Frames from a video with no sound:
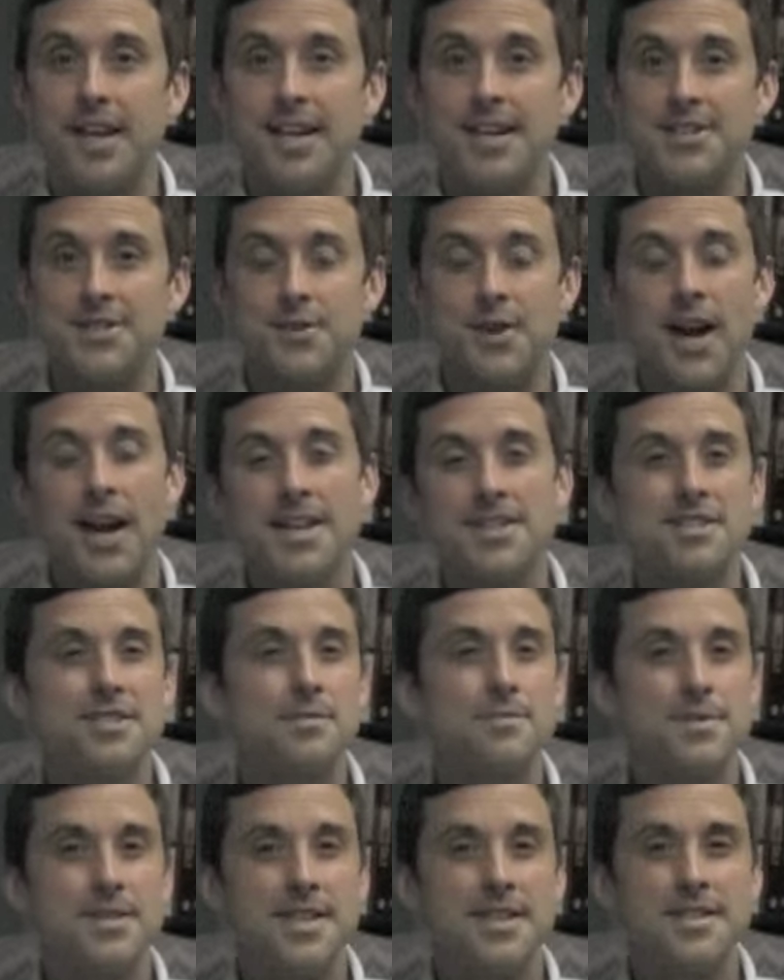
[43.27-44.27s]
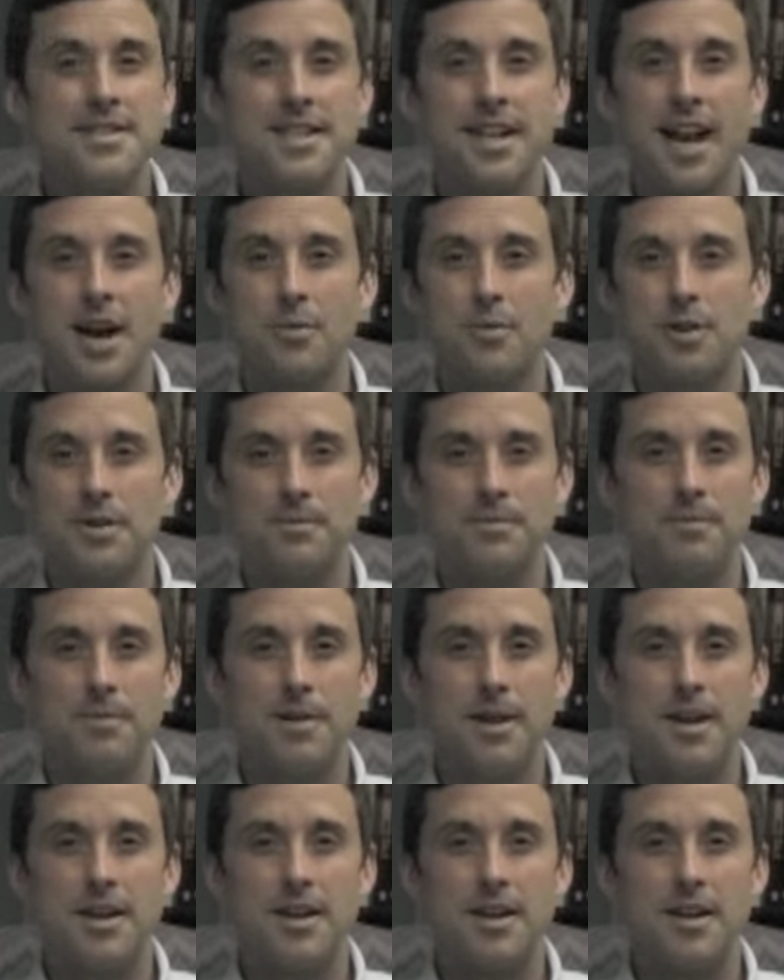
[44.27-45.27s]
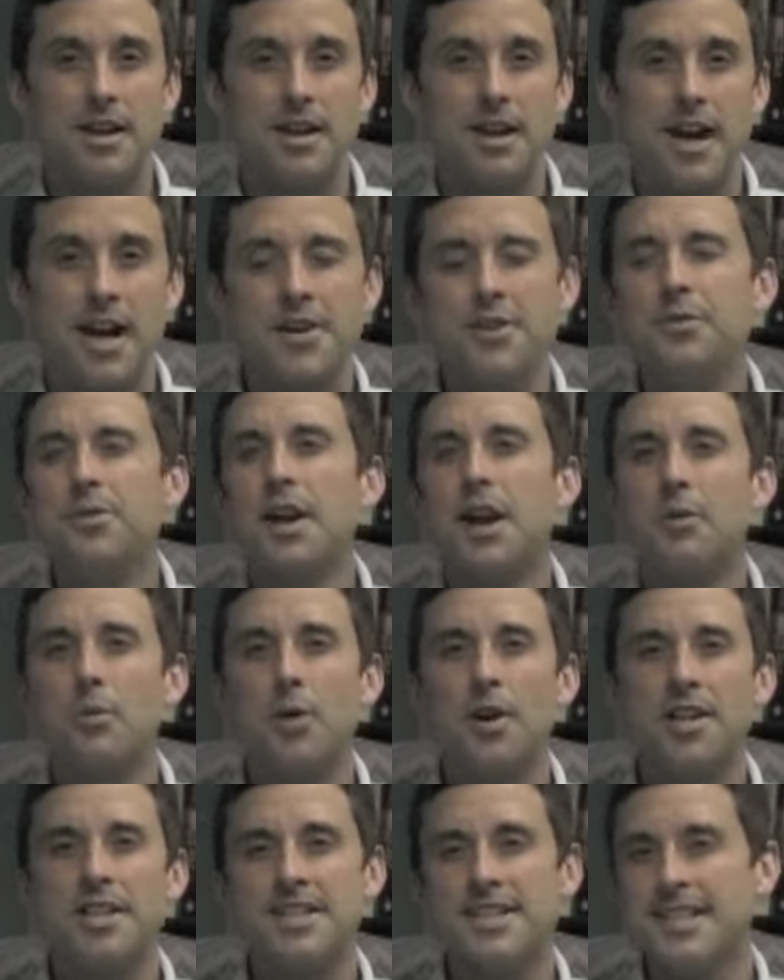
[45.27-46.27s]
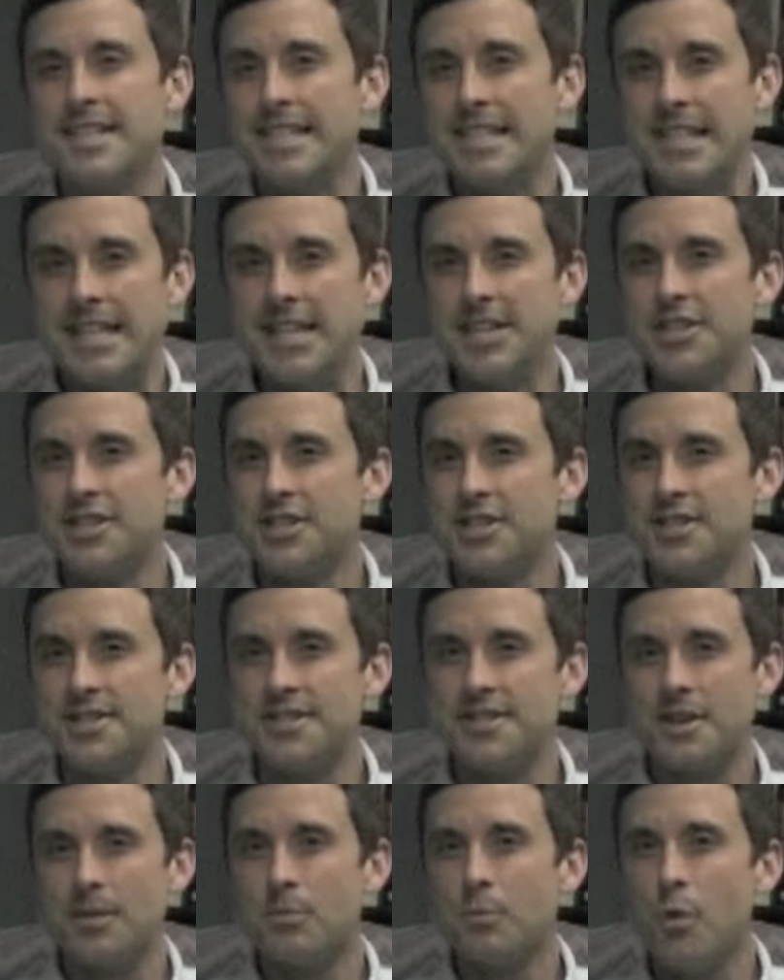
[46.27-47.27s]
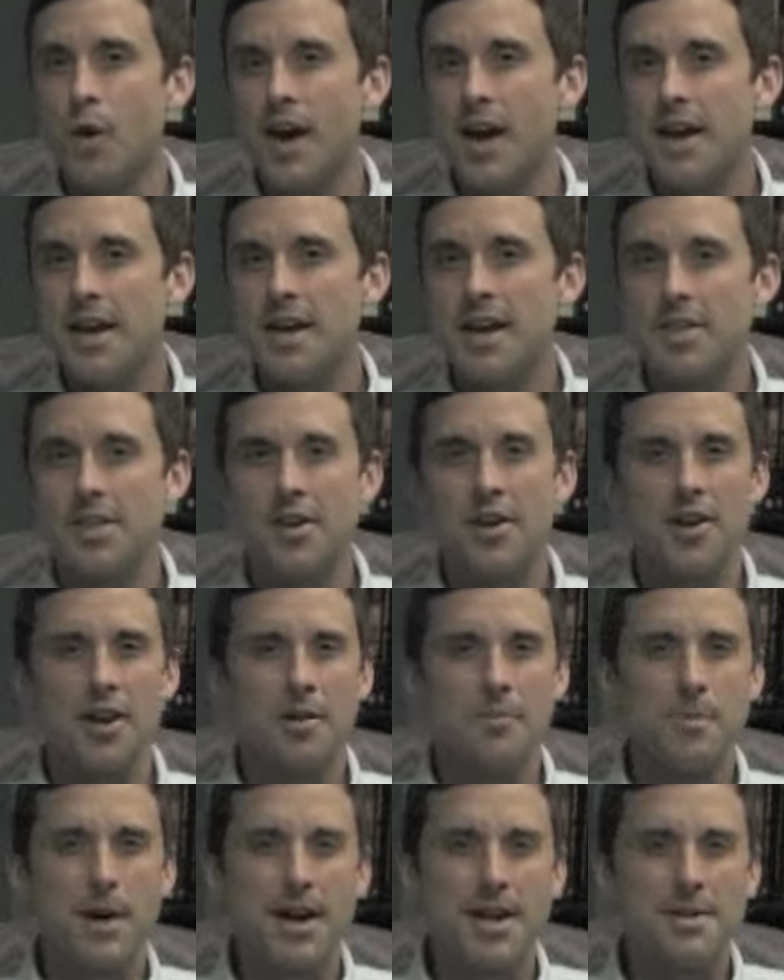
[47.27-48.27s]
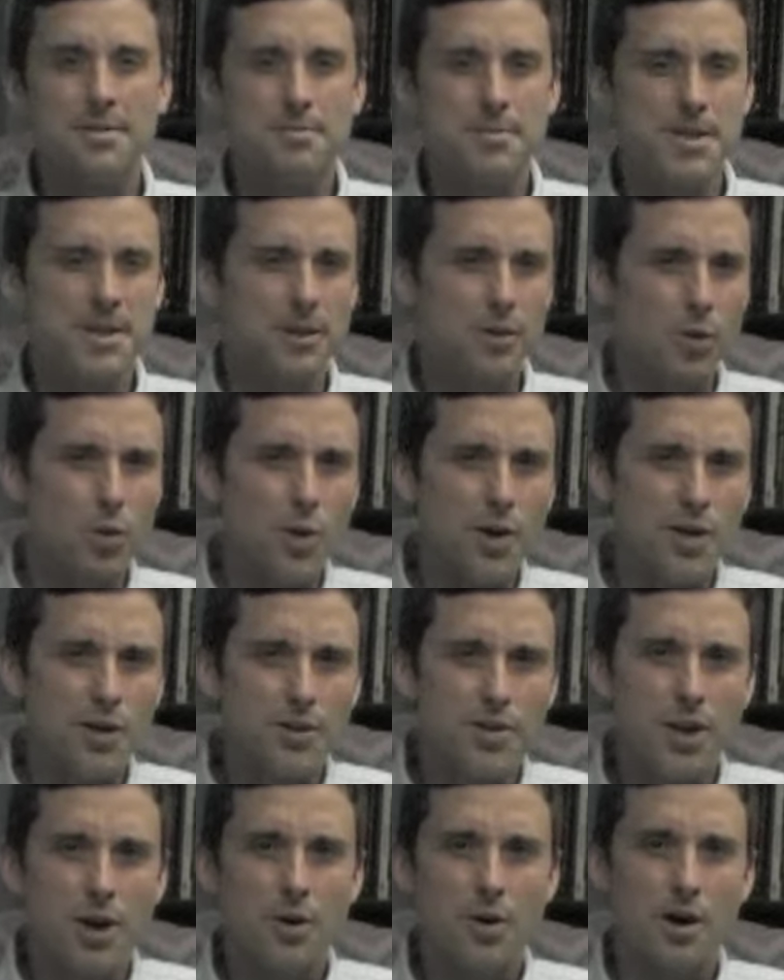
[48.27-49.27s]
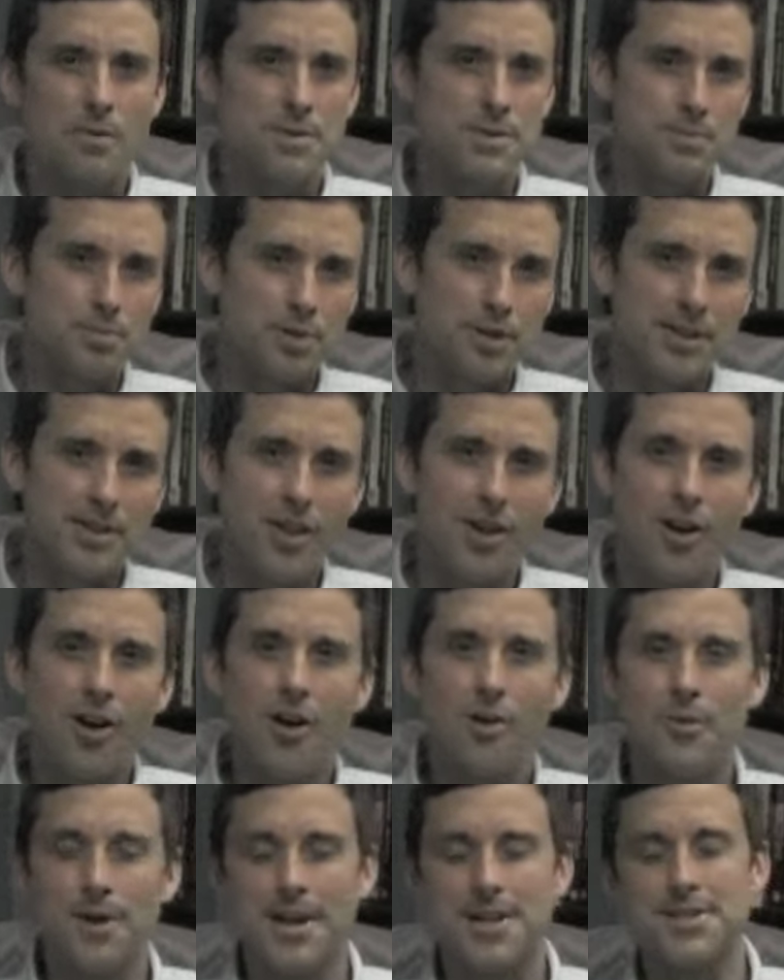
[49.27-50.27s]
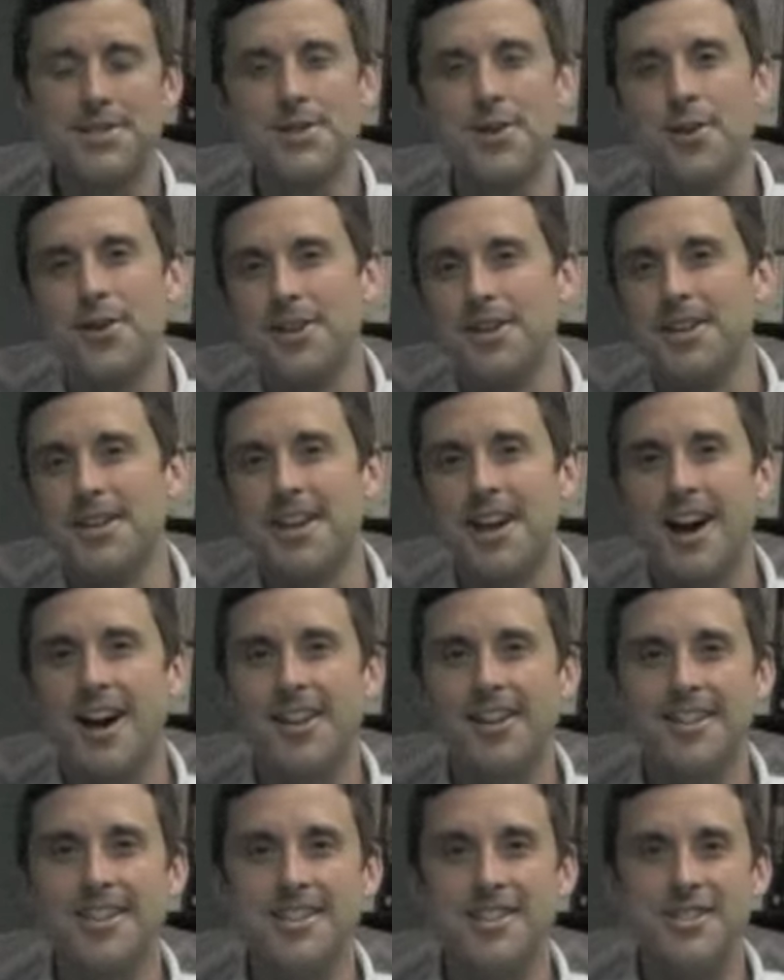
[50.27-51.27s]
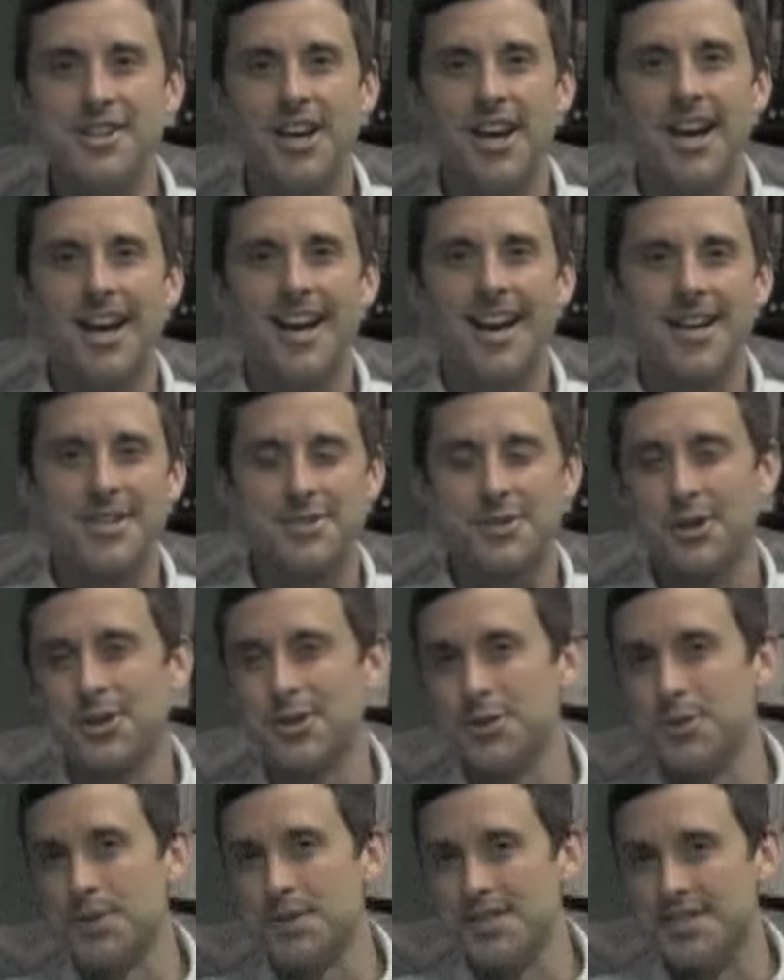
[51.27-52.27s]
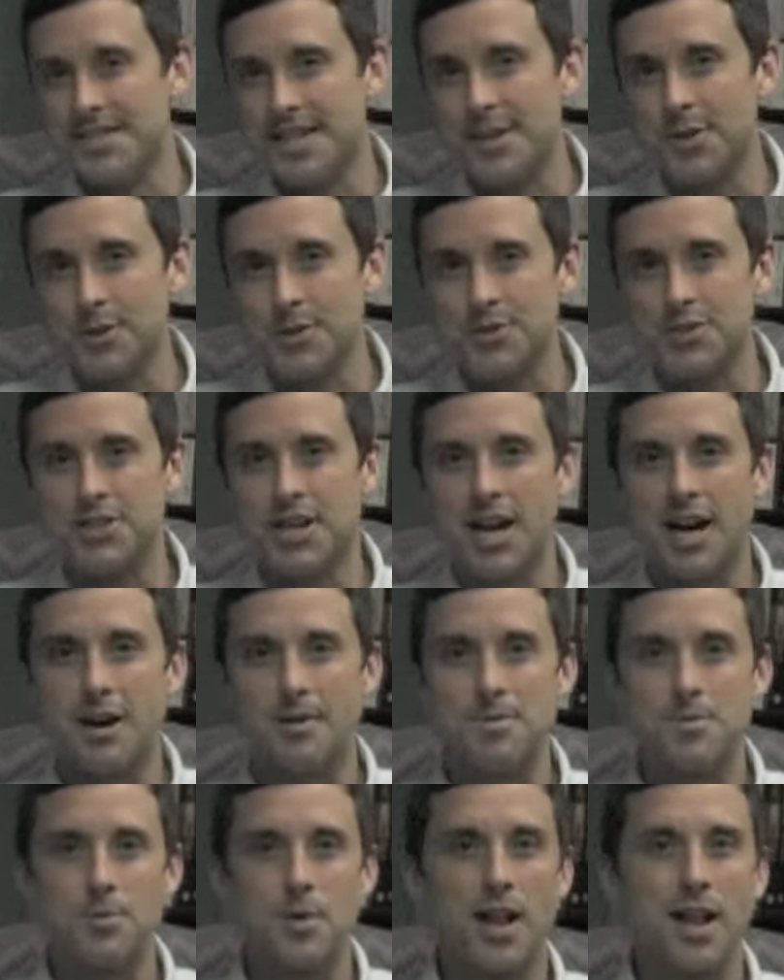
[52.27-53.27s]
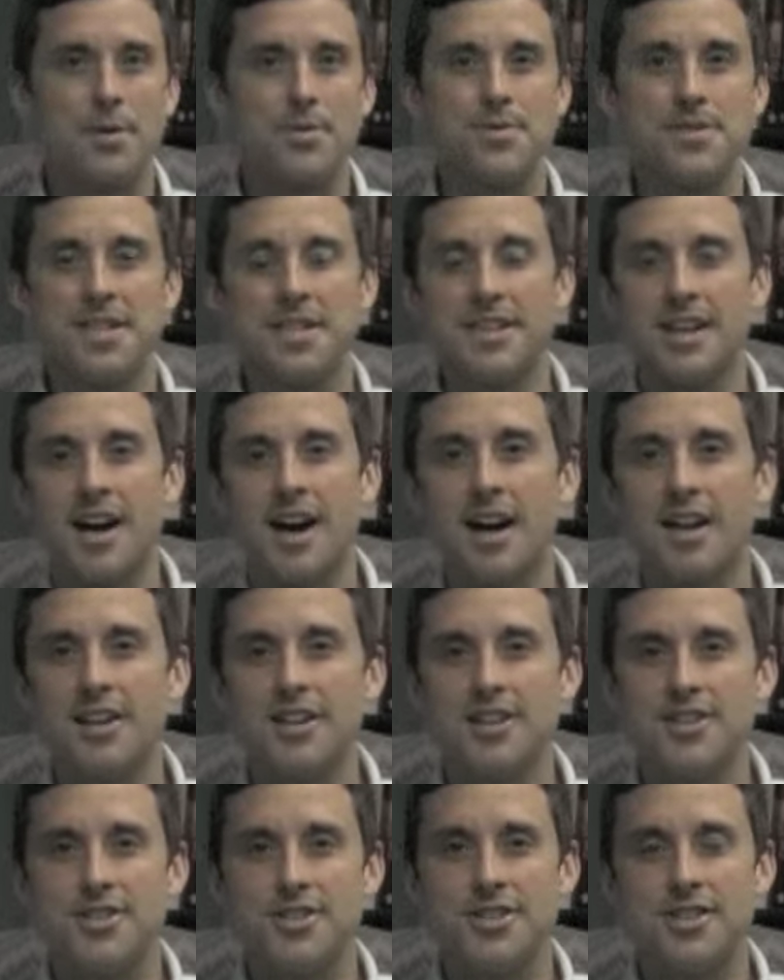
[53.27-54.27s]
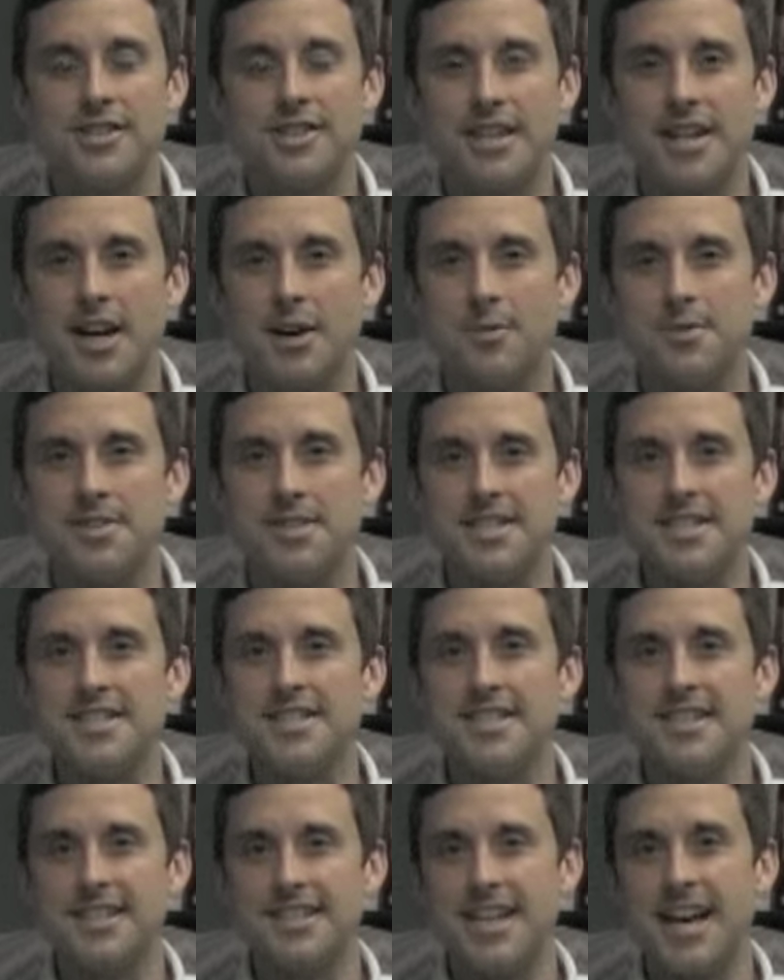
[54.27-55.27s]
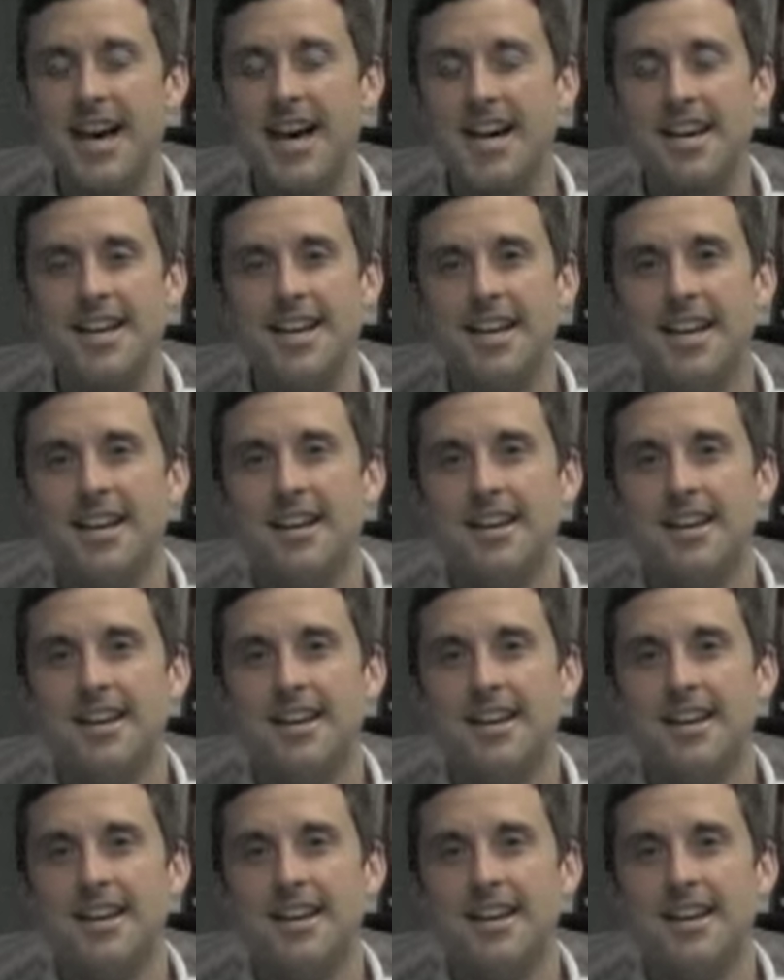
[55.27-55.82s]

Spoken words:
And so I had some sense that I knew that I wanted to teach in some way. I thought I might be a lawyer, though. I was pre-law when I started at college. I started doing sales jobs while I was in college, and I was decent at that.